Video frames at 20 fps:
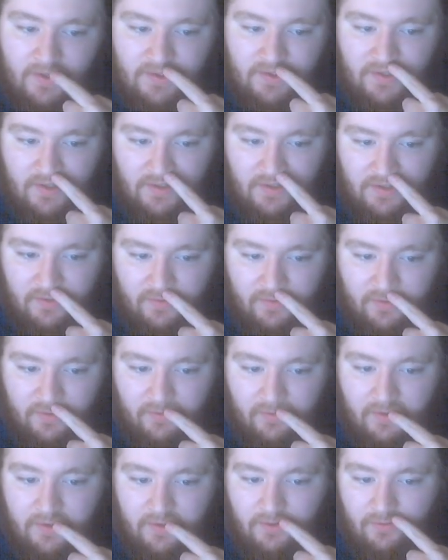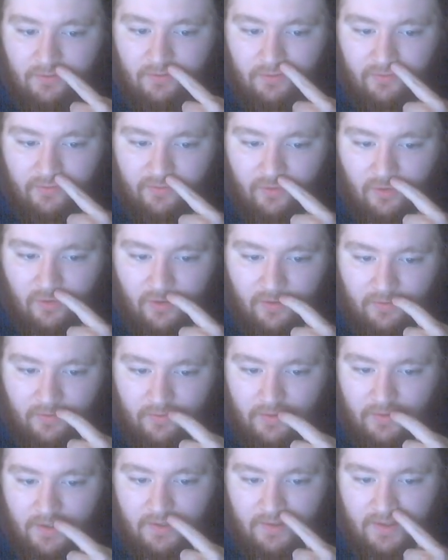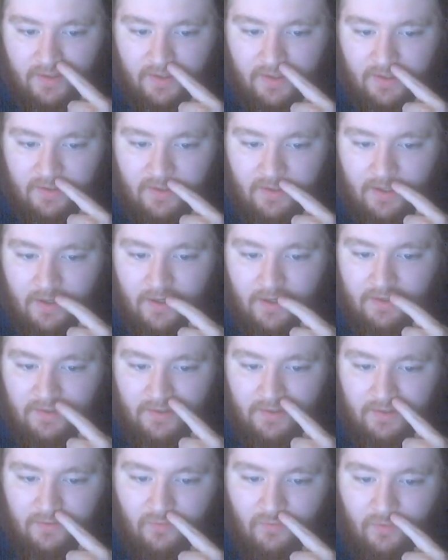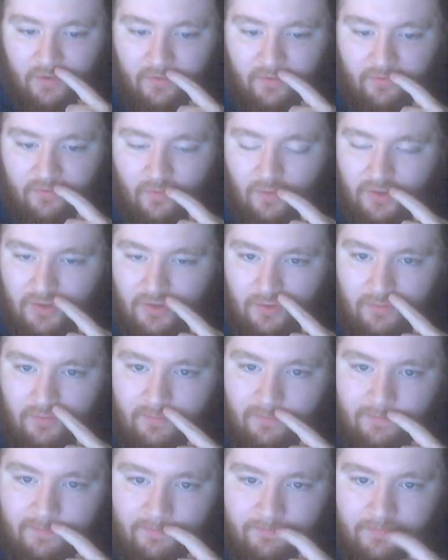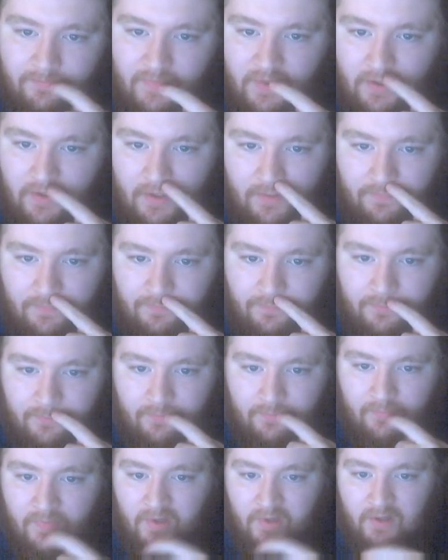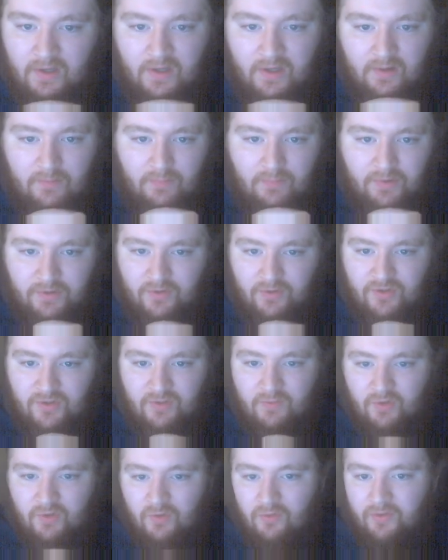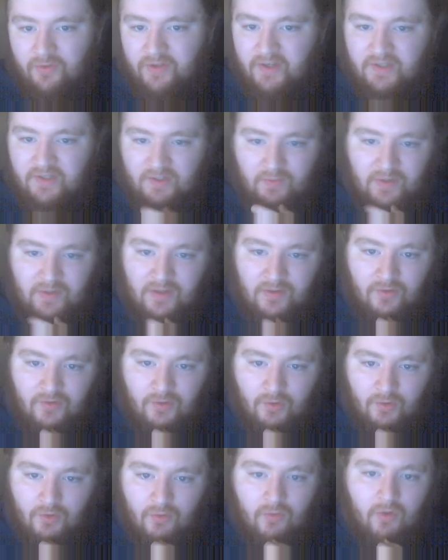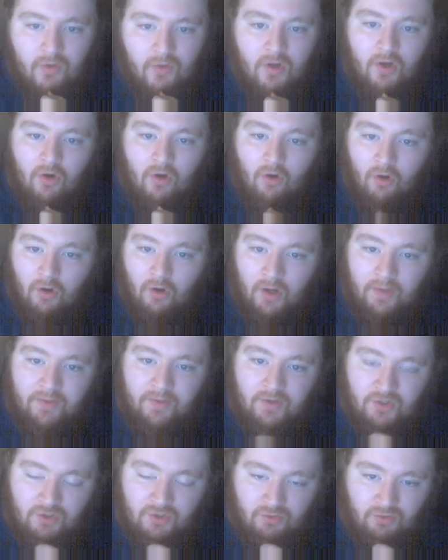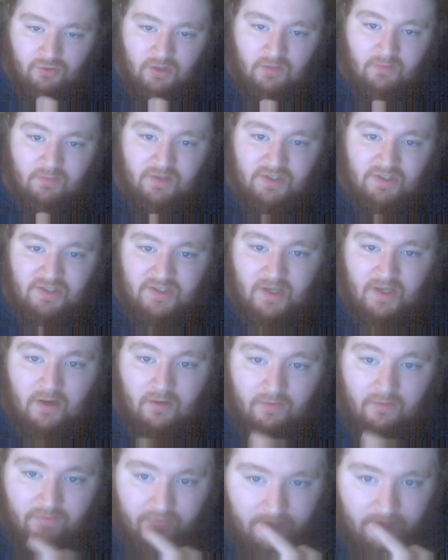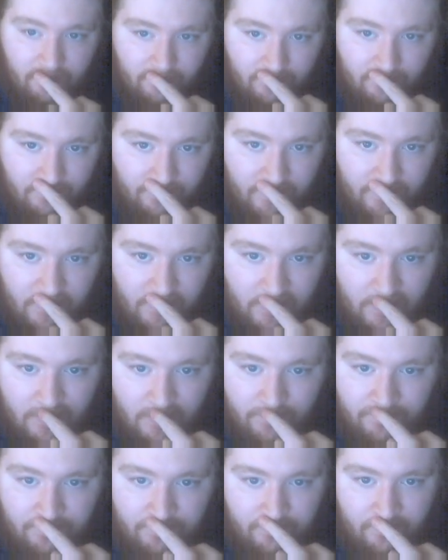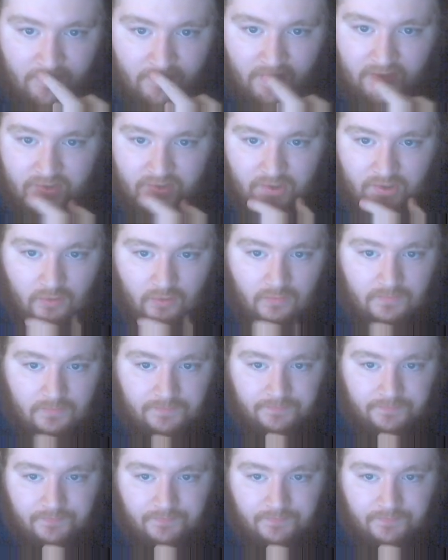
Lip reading: 6, 3, 3, 2, 4, 3, 10, 9, 10, 1, 4, 2. Okay? But there's some cool things that we can do on the stream itself. Okay? So